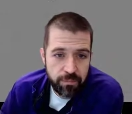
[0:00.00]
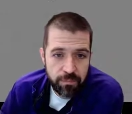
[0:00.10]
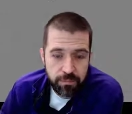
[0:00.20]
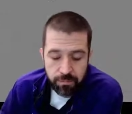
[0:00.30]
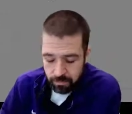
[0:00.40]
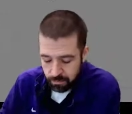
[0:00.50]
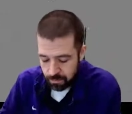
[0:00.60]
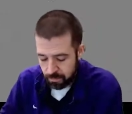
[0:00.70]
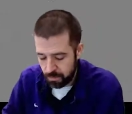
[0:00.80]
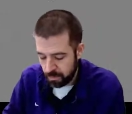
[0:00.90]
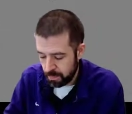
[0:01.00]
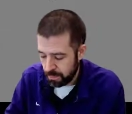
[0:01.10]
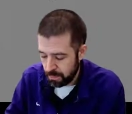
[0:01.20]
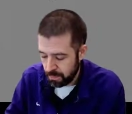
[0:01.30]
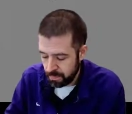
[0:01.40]

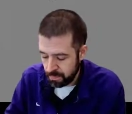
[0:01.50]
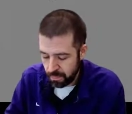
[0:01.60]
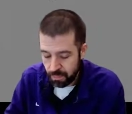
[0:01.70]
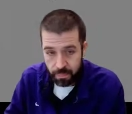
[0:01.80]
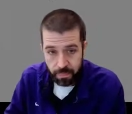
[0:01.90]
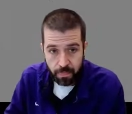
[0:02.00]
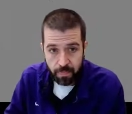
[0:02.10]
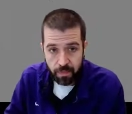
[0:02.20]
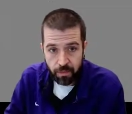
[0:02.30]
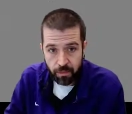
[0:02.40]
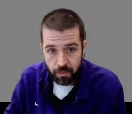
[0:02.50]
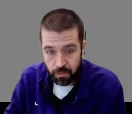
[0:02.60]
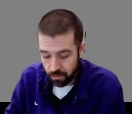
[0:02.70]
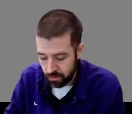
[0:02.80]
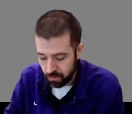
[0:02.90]

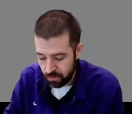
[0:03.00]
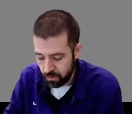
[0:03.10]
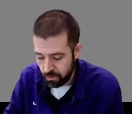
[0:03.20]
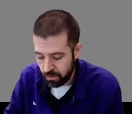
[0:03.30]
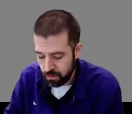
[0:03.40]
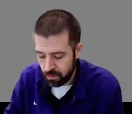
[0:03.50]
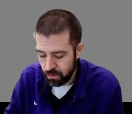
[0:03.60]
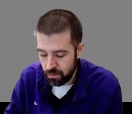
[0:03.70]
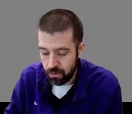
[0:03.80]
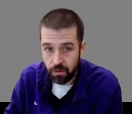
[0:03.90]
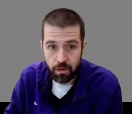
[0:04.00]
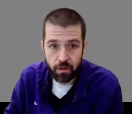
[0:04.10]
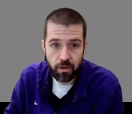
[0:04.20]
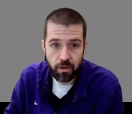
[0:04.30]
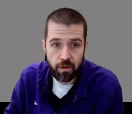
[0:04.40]

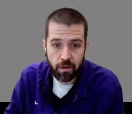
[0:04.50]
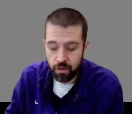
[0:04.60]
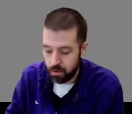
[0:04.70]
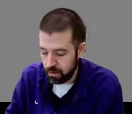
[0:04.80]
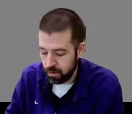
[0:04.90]
[no speech]